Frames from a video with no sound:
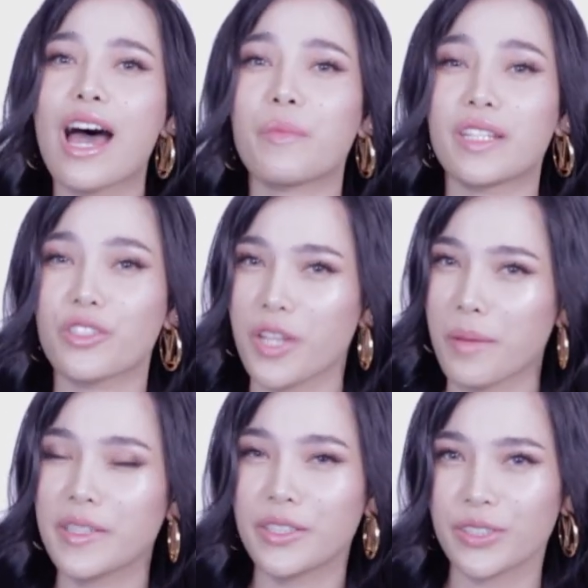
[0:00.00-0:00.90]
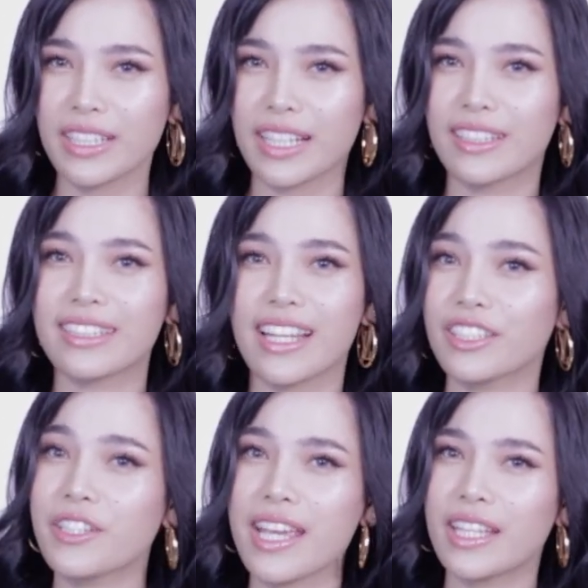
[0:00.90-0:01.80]
I'm an entrepreneur, a
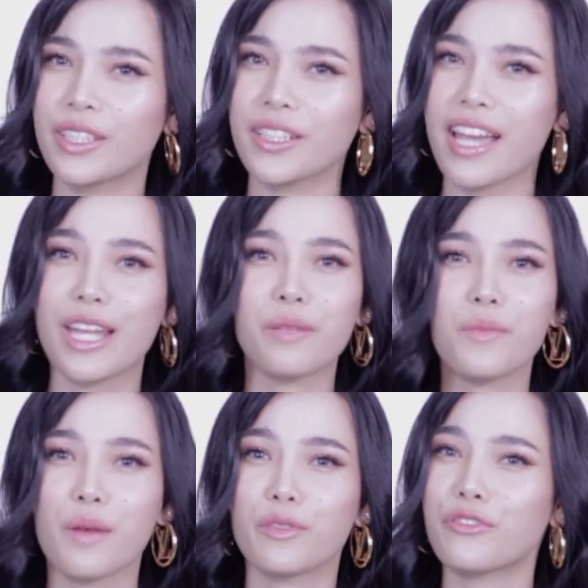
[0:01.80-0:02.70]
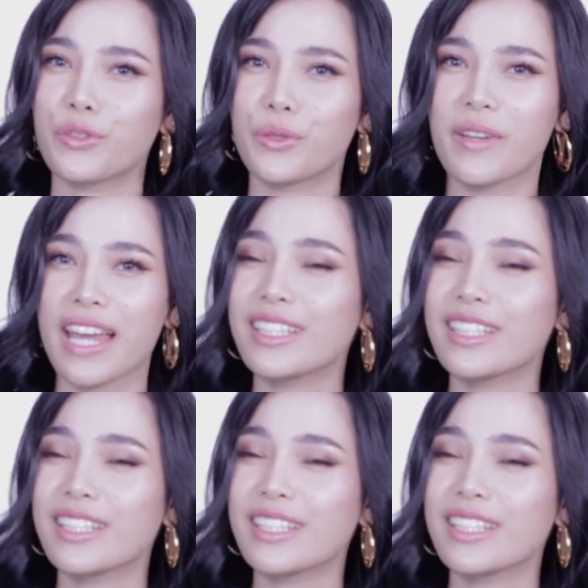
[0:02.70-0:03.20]
content creator, and a mom of two.